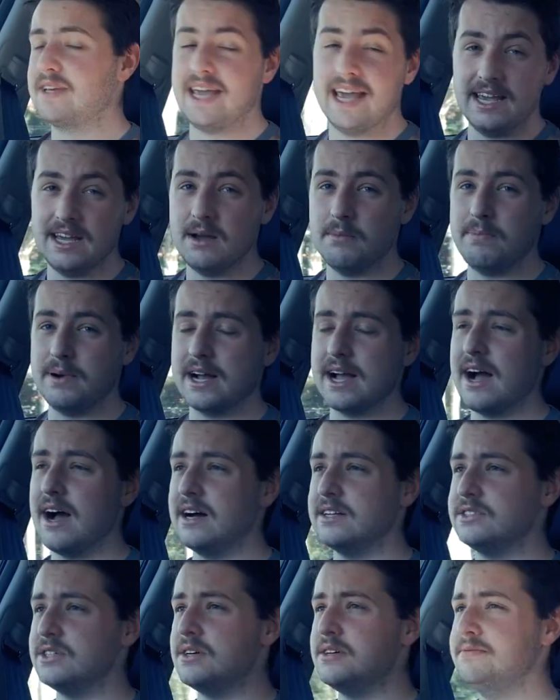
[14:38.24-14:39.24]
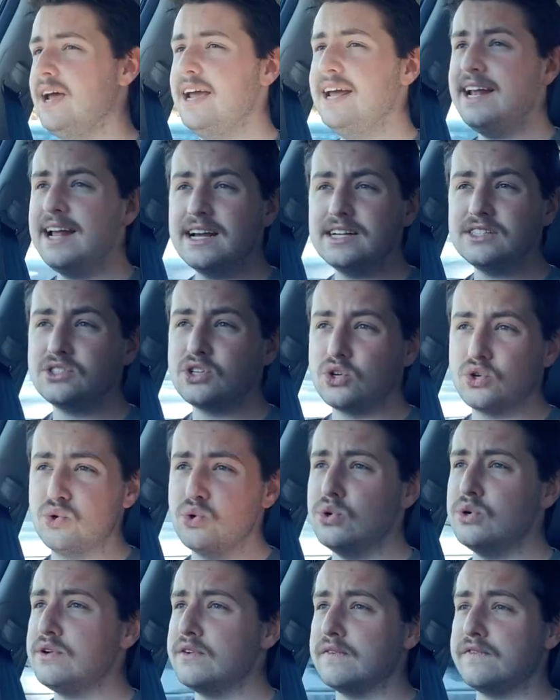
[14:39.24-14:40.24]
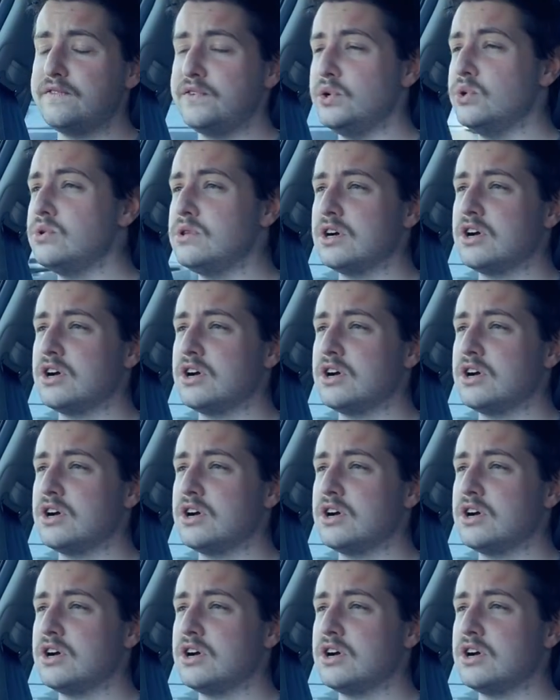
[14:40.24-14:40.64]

Kia Picanto, it has good fuel